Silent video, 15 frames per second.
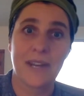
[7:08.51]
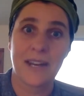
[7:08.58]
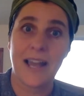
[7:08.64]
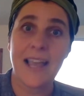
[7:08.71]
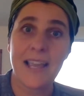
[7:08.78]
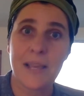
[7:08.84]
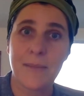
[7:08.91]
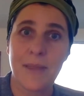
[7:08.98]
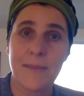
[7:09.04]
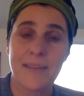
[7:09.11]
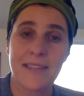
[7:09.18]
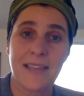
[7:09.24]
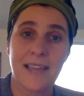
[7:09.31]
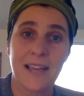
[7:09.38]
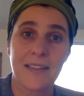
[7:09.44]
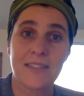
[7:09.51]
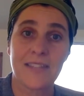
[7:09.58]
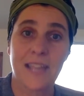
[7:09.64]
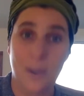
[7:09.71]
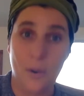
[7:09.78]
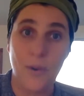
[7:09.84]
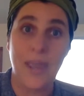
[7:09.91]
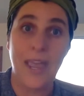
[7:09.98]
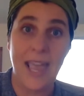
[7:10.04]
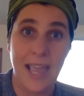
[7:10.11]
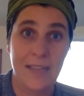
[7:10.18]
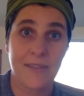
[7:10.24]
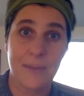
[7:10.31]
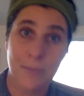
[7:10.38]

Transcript: But in mm-hmm. Hike Baby, that was like, okay,